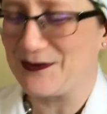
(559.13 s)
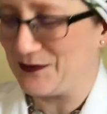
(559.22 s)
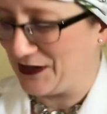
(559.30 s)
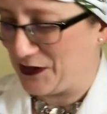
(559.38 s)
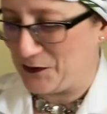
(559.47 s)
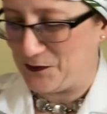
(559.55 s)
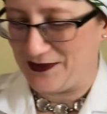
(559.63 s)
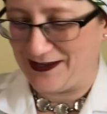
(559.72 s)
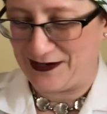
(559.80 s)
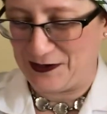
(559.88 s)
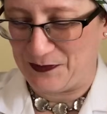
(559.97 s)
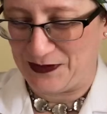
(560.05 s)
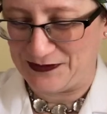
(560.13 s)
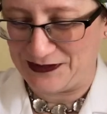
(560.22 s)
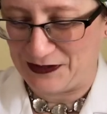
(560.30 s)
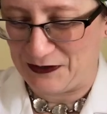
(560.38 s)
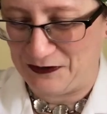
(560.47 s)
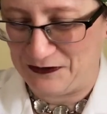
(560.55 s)
when I opened that up. I was like,
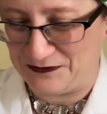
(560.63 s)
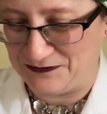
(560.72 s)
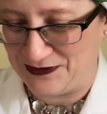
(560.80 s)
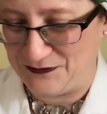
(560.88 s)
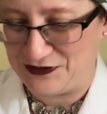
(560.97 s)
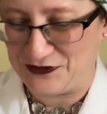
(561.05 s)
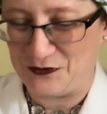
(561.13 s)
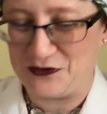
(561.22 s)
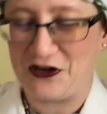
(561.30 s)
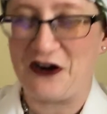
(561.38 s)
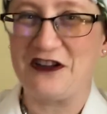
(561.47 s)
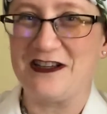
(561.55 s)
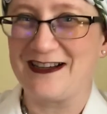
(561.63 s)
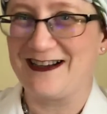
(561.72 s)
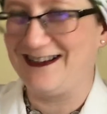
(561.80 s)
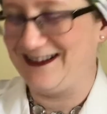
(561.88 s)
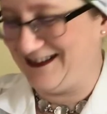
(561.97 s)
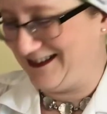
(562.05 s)
oh, it was so darling.
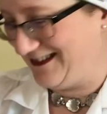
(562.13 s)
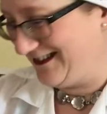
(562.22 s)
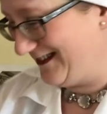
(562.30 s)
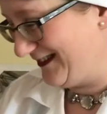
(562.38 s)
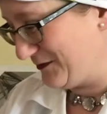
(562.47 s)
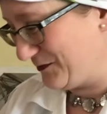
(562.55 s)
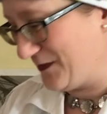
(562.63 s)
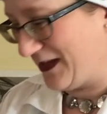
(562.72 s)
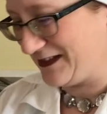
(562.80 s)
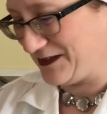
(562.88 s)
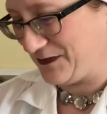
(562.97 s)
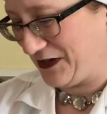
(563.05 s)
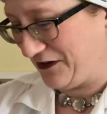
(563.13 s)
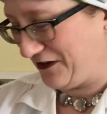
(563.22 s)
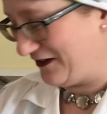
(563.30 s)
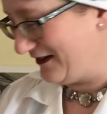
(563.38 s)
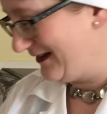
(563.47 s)
It melted my heart.